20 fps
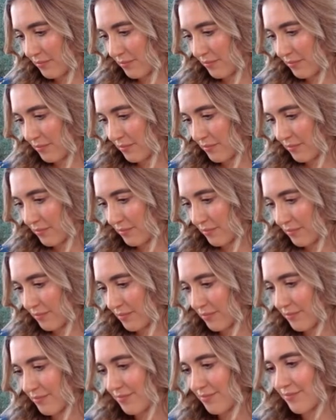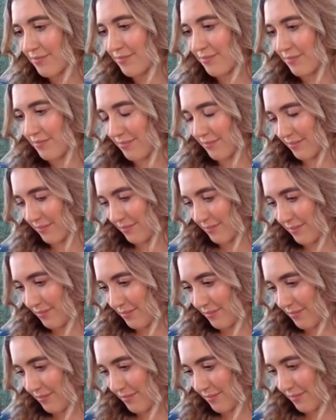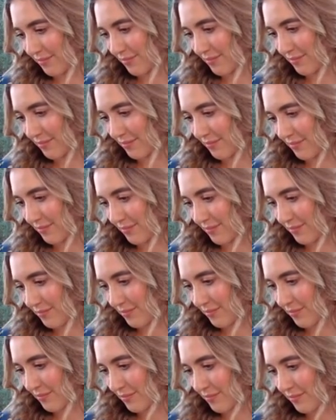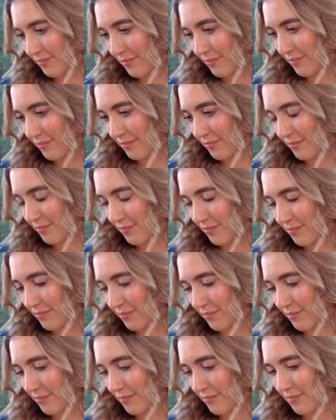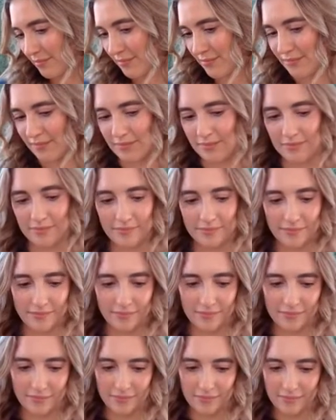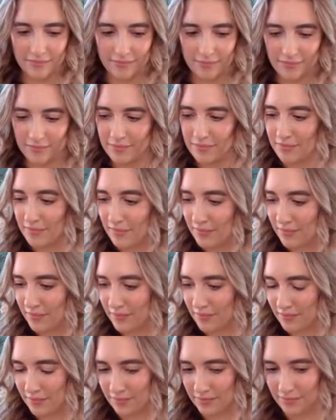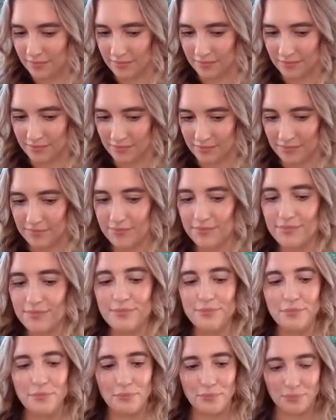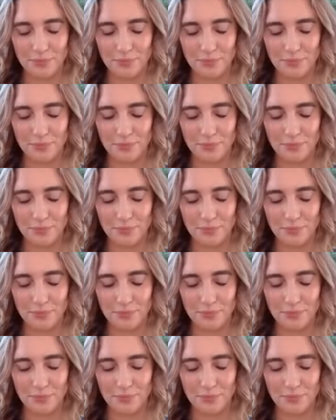(not speaking)